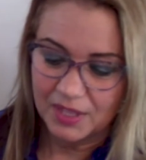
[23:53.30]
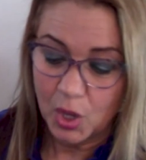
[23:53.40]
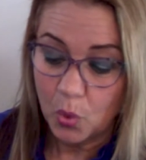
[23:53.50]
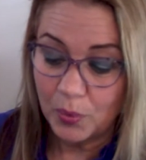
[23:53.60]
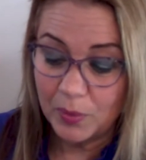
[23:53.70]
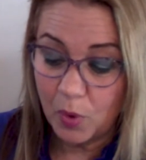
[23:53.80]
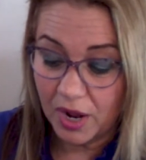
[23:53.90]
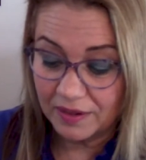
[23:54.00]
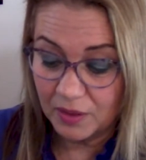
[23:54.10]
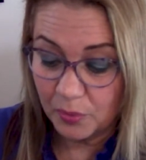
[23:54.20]
We
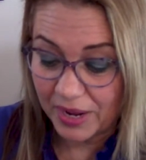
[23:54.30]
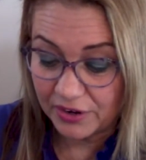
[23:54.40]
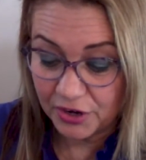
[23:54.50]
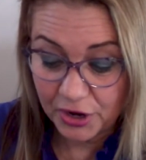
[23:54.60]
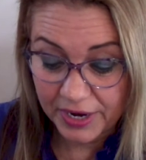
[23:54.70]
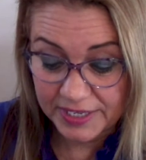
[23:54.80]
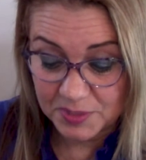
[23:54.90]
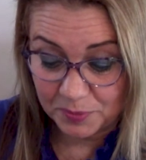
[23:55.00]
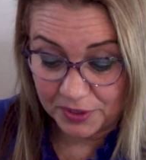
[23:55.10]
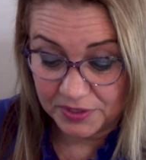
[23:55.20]
waddle around on our
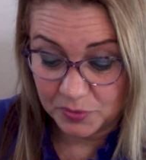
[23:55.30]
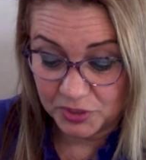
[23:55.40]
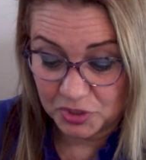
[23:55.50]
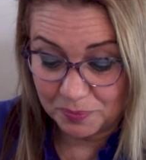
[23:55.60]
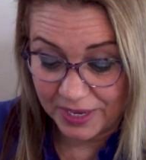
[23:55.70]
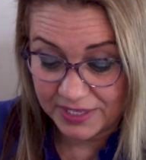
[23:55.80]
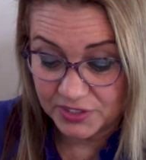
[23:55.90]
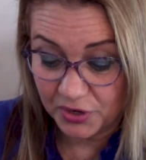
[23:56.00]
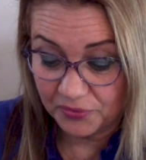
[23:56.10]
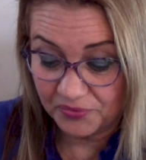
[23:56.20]
icebergs, which makes
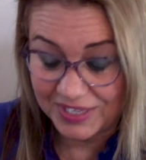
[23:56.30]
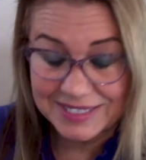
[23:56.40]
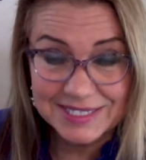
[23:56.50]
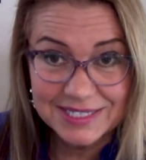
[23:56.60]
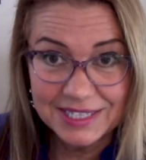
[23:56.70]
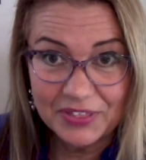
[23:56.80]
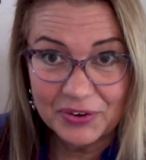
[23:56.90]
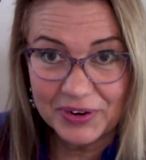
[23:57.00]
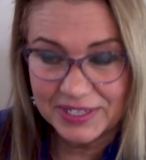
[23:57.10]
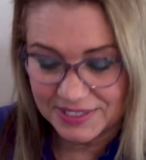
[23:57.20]
our feet slither
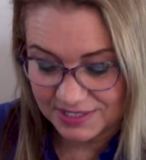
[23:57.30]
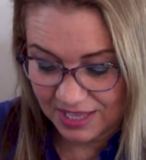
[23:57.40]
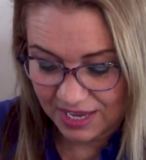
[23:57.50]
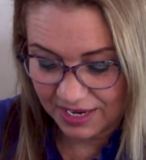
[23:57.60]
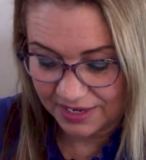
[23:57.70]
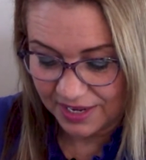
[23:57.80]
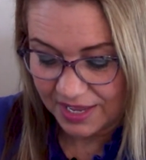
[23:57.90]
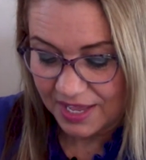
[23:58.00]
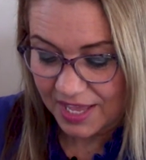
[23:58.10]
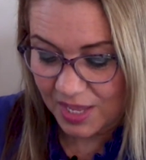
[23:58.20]
and slide.
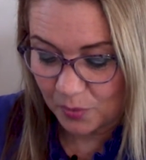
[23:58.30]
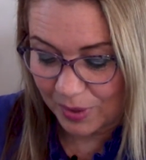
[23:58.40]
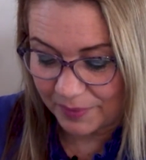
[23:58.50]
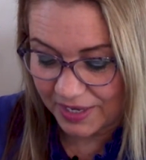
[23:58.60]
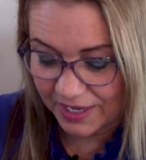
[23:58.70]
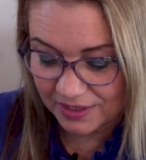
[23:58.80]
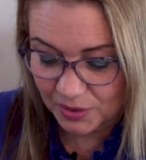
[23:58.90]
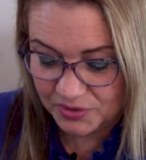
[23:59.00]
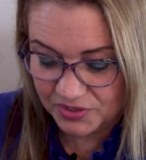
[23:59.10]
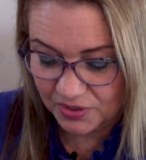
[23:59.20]
And when we get
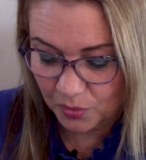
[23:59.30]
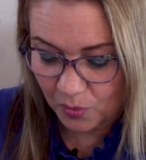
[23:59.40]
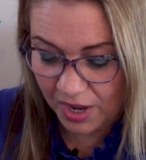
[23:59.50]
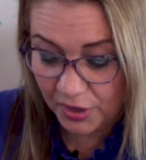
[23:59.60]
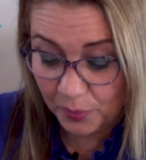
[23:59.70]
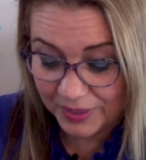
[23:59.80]
close to the water, we